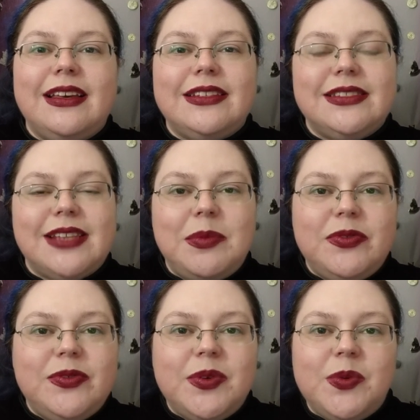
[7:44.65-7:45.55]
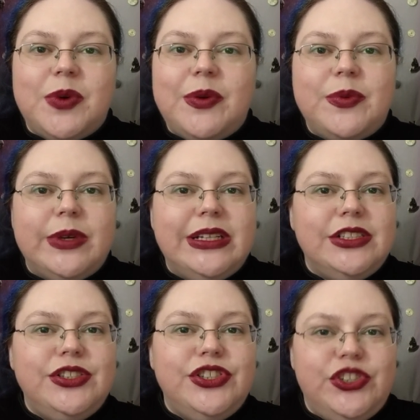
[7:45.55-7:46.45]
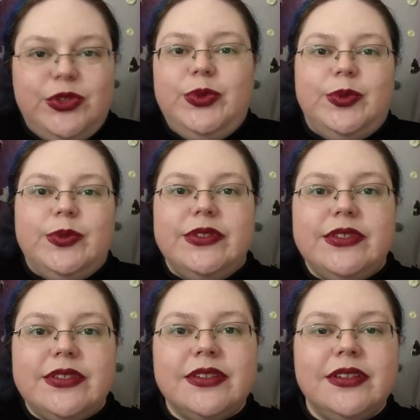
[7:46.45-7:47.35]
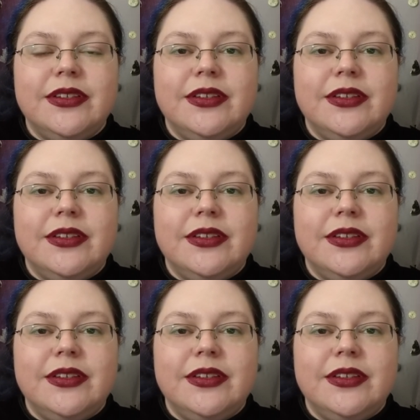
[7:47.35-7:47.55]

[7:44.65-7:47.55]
except for what we choose.